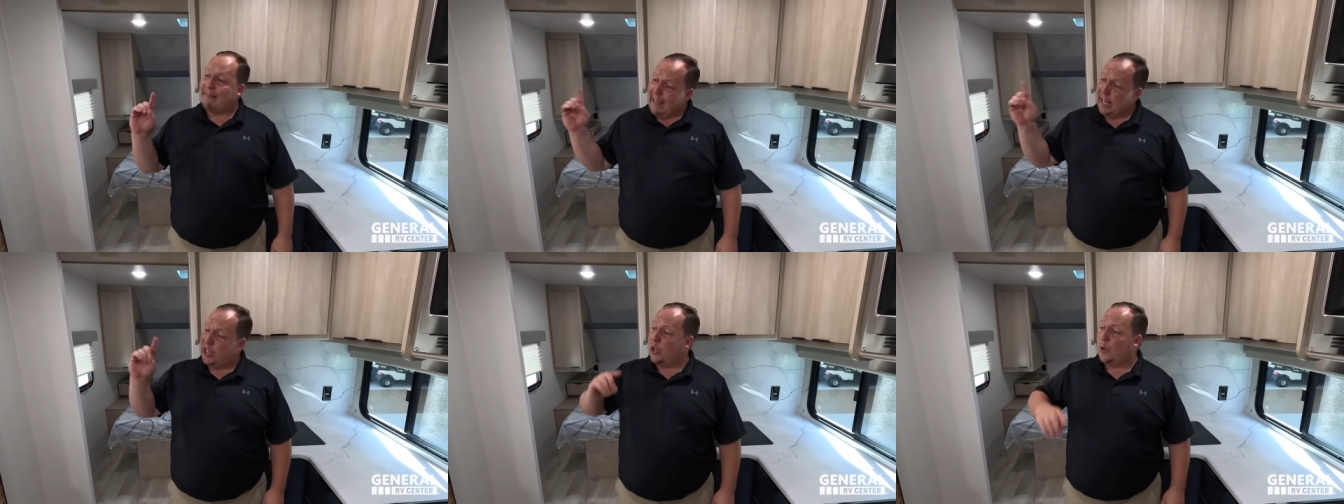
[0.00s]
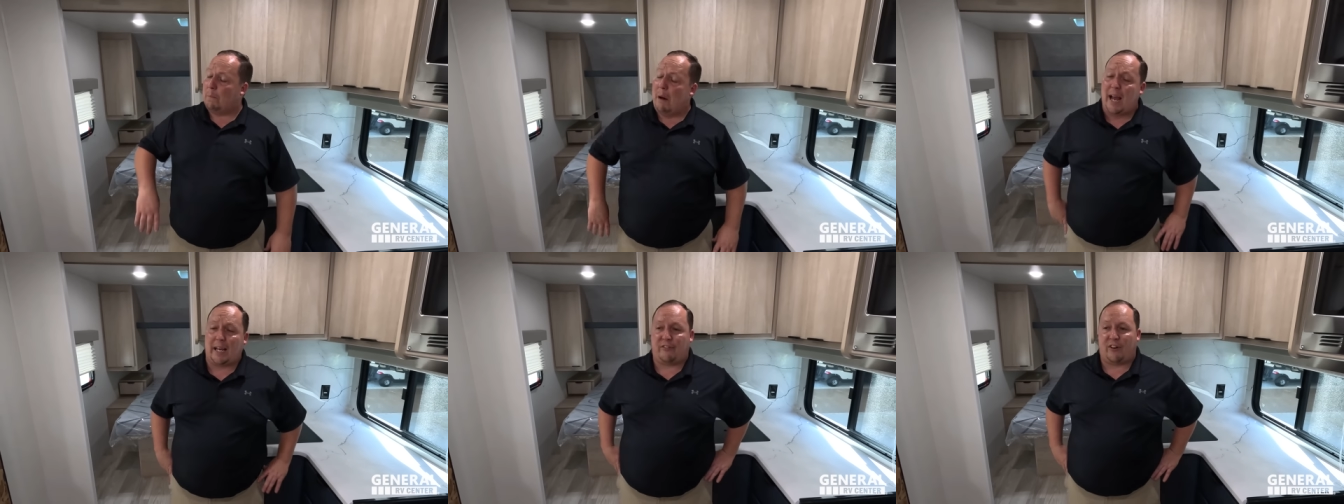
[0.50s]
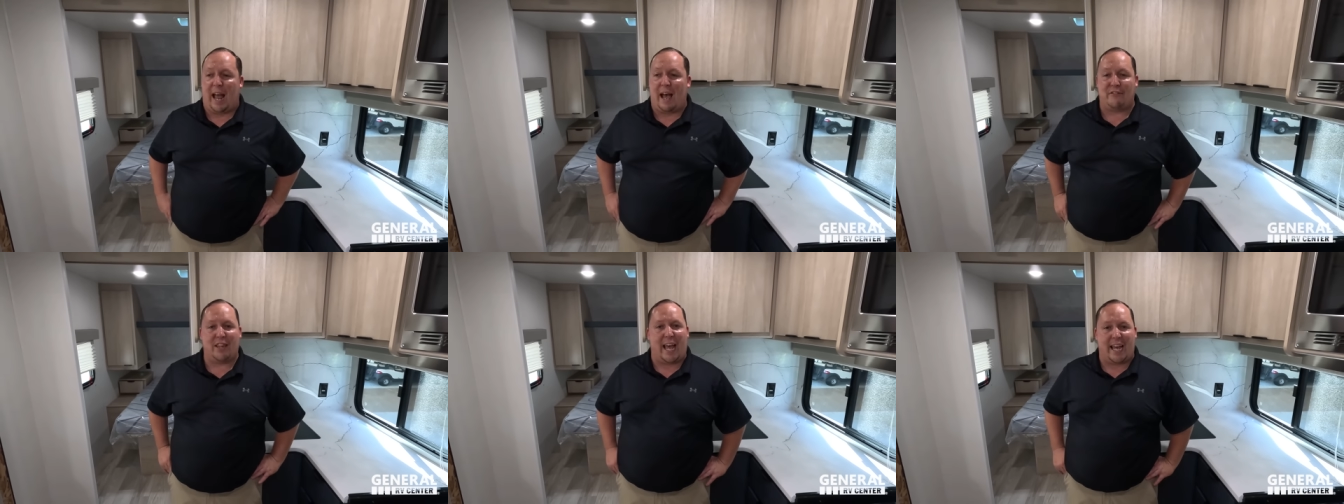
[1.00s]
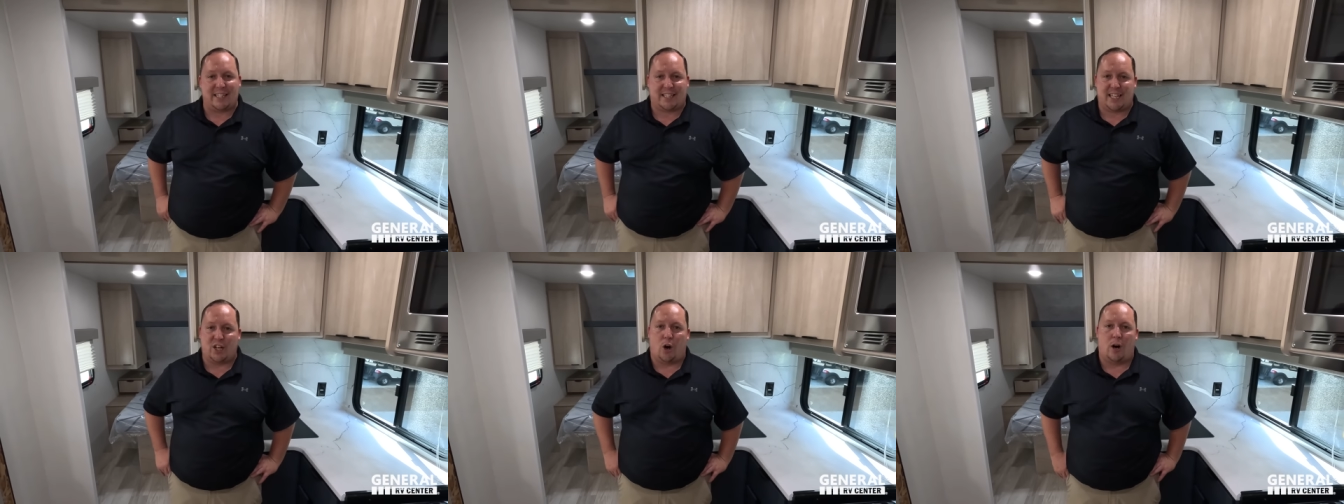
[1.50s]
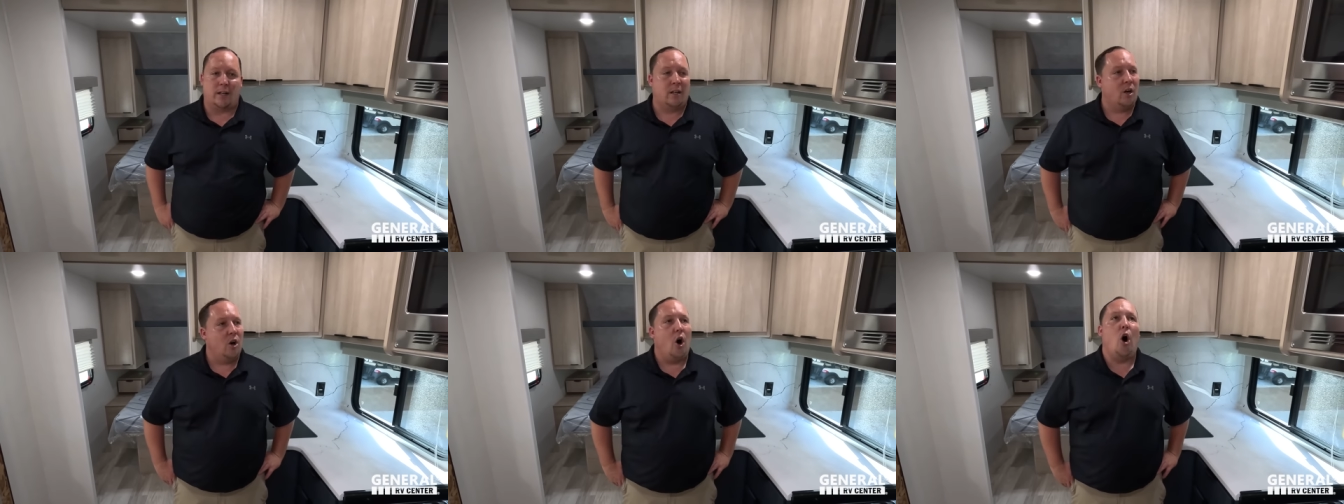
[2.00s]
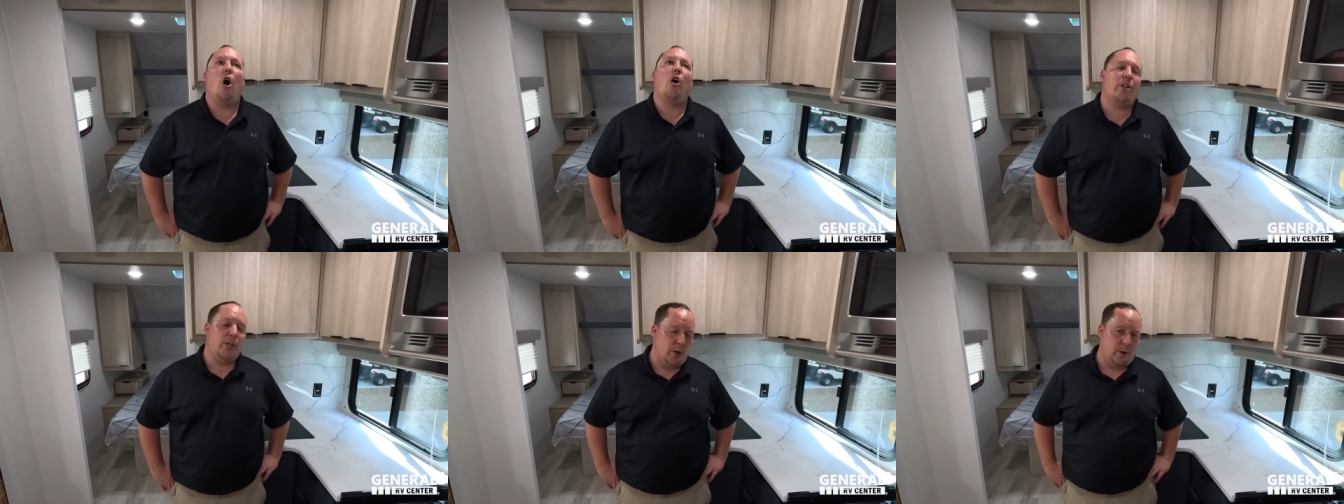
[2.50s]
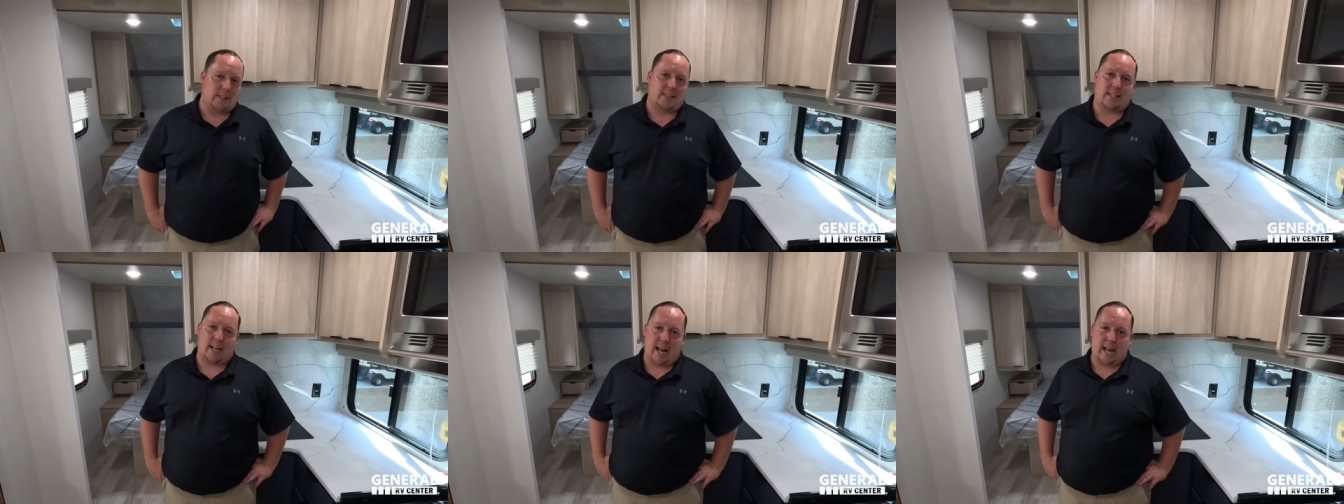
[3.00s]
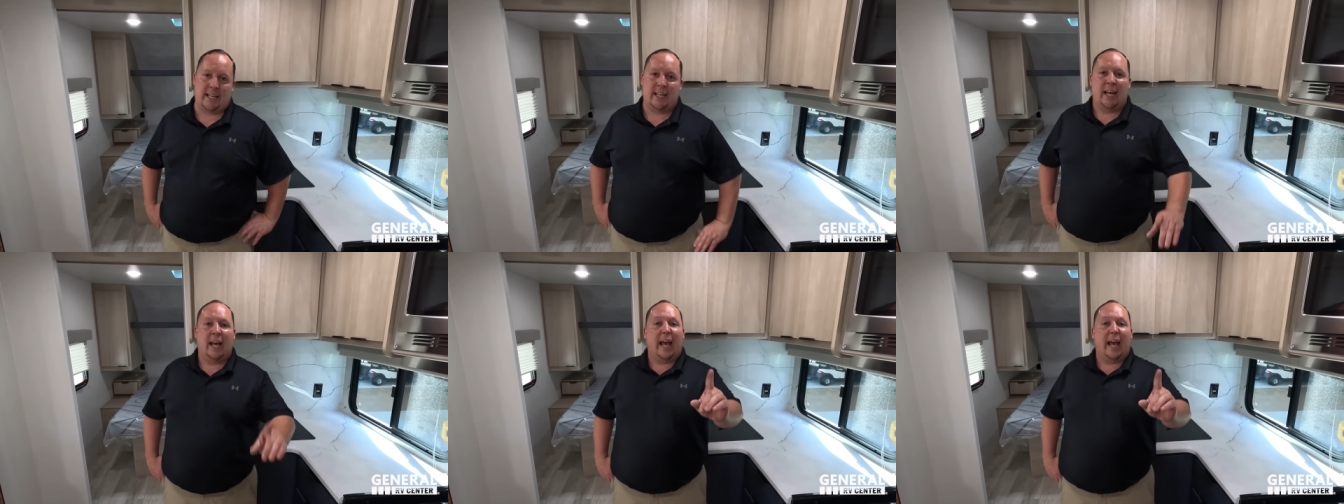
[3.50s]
Thank you to Mike for having the AC on all the units today,